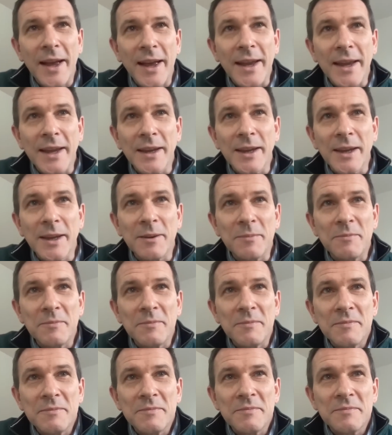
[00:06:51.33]
a
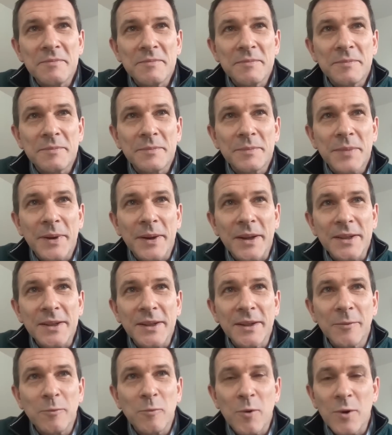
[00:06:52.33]

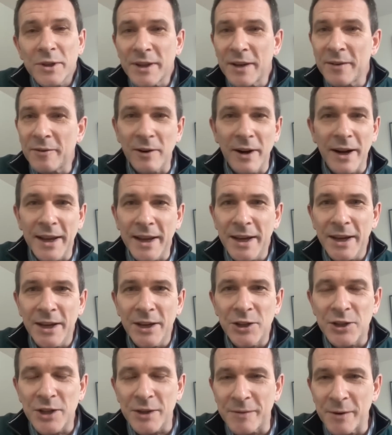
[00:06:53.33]
person of whatever
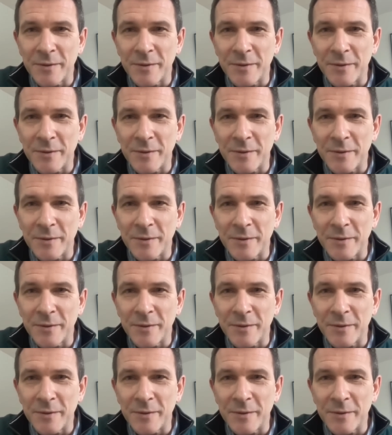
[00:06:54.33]
age